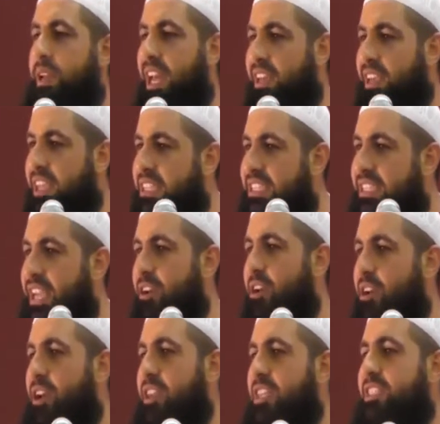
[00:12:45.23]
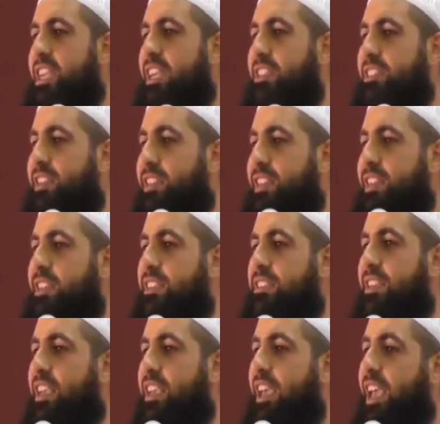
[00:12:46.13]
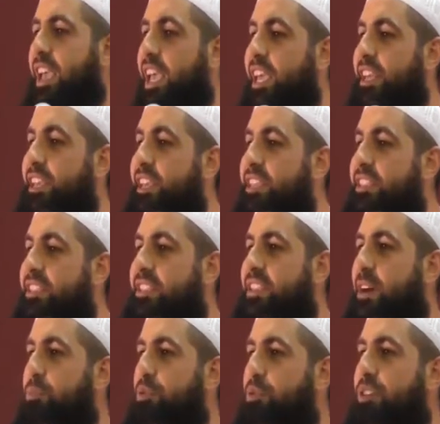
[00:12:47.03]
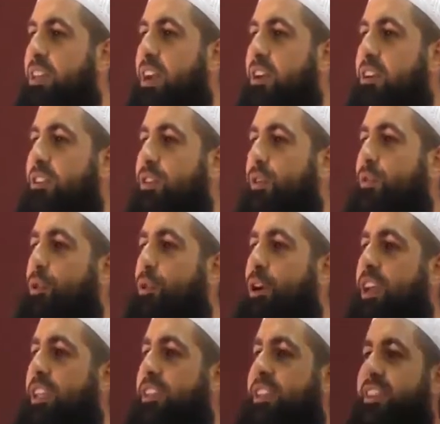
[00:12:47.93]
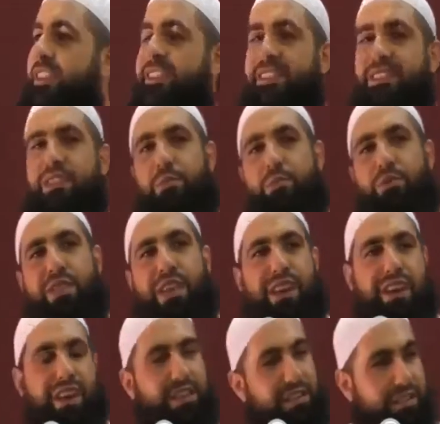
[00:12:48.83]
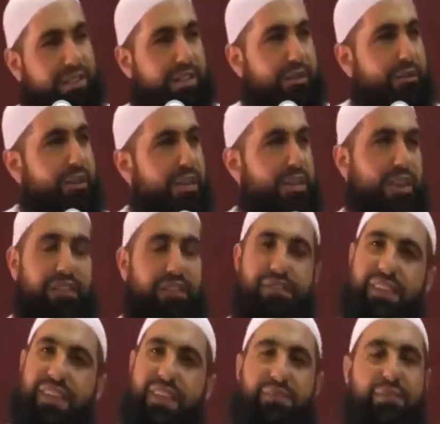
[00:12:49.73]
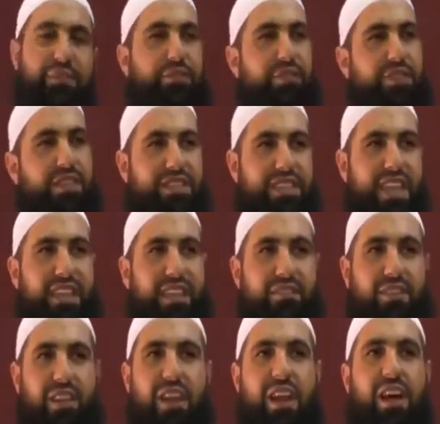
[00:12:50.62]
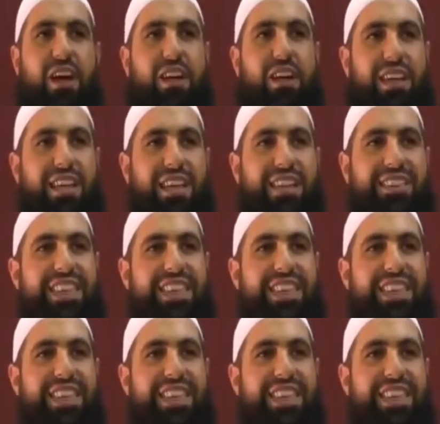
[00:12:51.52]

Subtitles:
Bilal gets down on his hands and knees. He kisses Abu Dharr on the forehead. He says, Abu Dharr, are you serious? I forgive you for the sake of Allah.